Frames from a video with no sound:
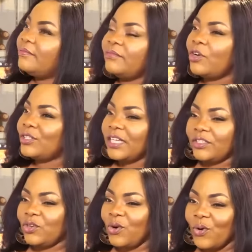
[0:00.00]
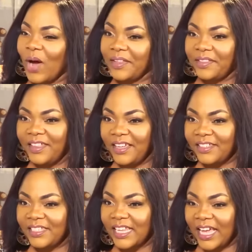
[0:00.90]
Not at all. I
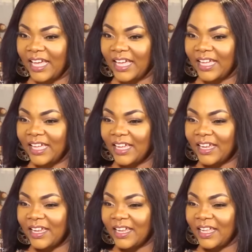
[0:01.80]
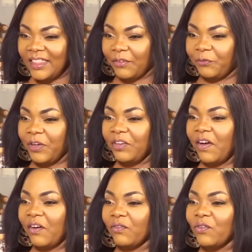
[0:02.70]
think, sir, the
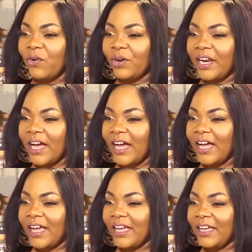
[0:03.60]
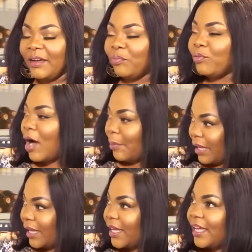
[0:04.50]
favor of God na
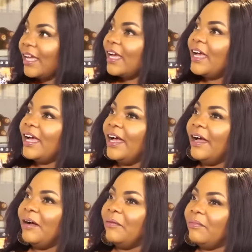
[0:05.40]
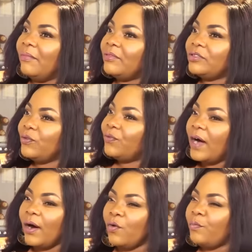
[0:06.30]
ebuame. So
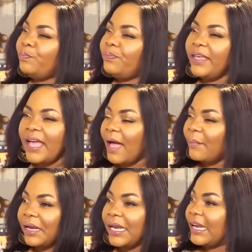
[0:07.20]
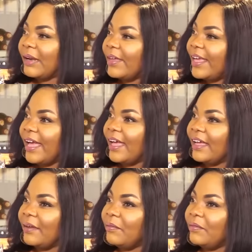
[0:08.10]
far, Obia Meneno
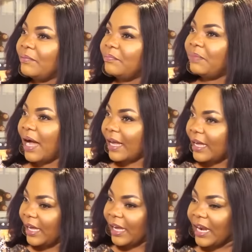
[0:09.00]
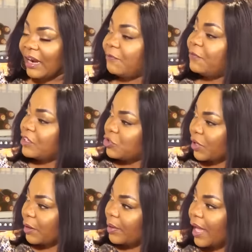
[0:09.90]
ye backing and a
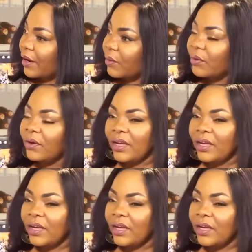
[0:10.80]
featuring piano.